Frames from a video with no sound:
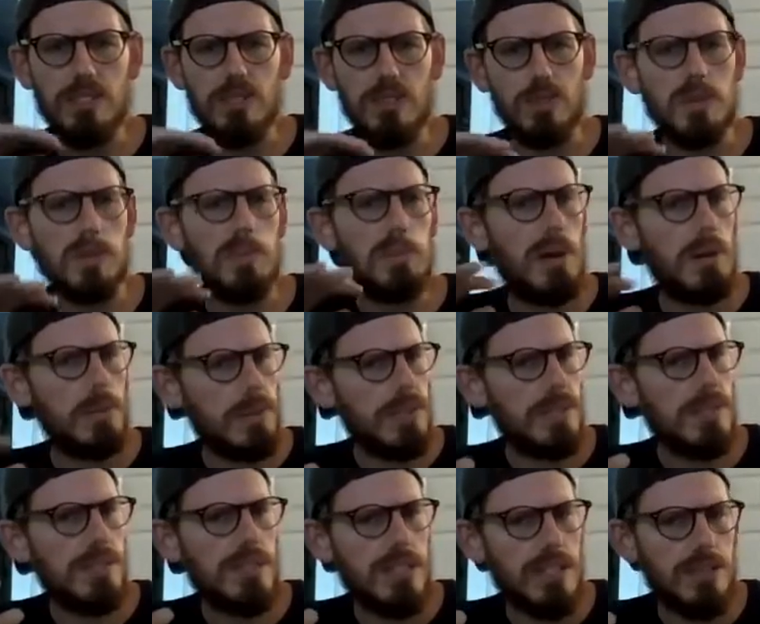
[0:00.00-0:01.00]
So it's probably
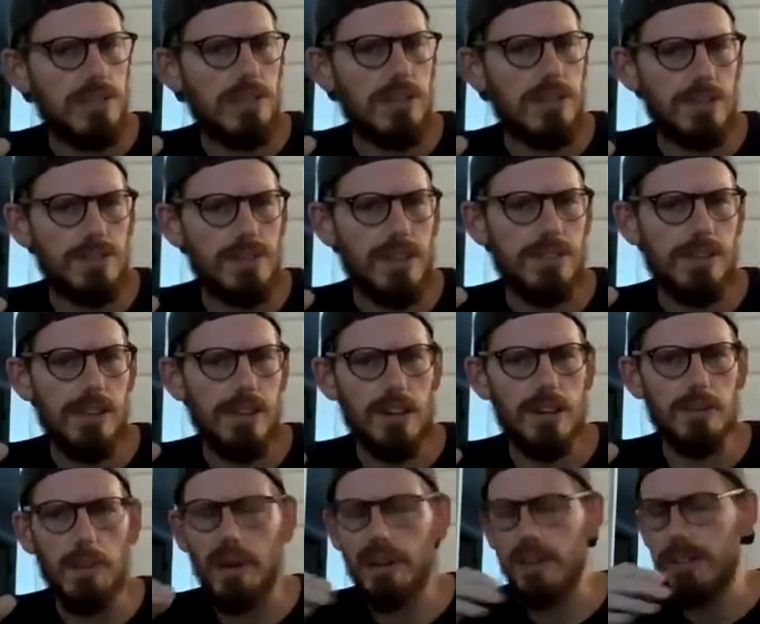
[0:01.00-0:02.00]
just easier if I talk
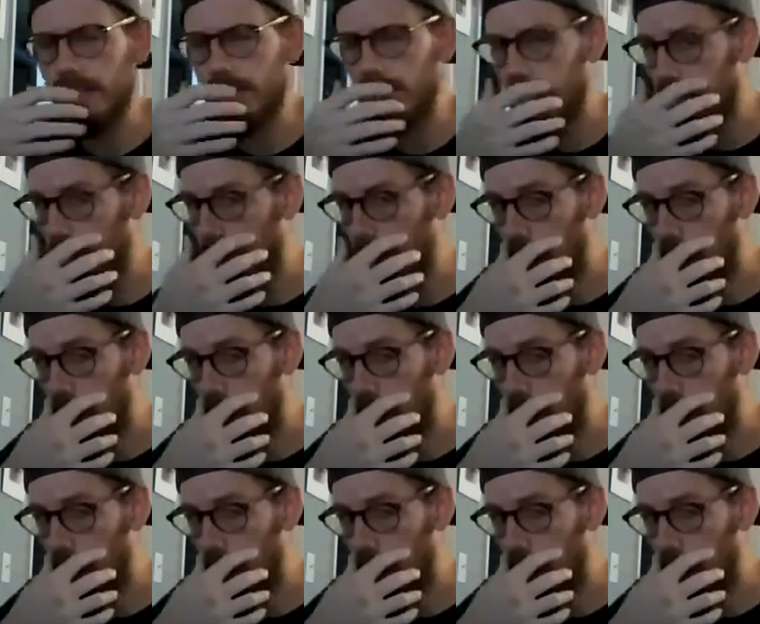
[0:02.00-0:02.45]
about it at this